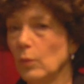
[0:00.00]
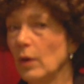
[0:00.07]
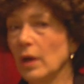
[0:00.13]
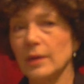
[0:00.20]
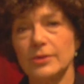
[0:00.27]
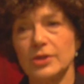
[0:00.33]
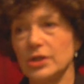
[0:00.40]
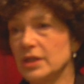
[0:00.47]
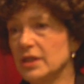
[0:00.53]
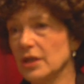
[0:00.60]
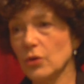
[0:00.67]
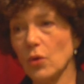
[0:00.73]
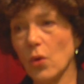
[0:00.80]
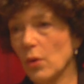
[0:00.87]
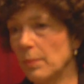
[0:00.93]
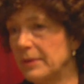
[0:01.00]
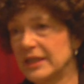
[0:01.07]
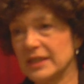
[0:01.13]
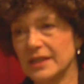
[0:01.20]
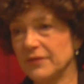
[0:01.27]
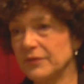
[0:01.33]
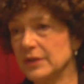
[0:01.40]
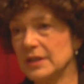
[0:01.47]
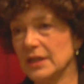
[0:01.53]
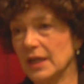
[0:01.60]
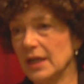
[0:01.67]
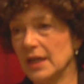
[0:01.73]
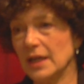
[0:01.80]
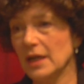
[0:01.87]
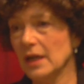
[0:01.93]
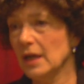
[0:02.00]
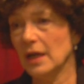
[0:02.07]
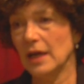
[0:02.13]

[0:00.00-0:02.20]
Well, I was just in awe because every day,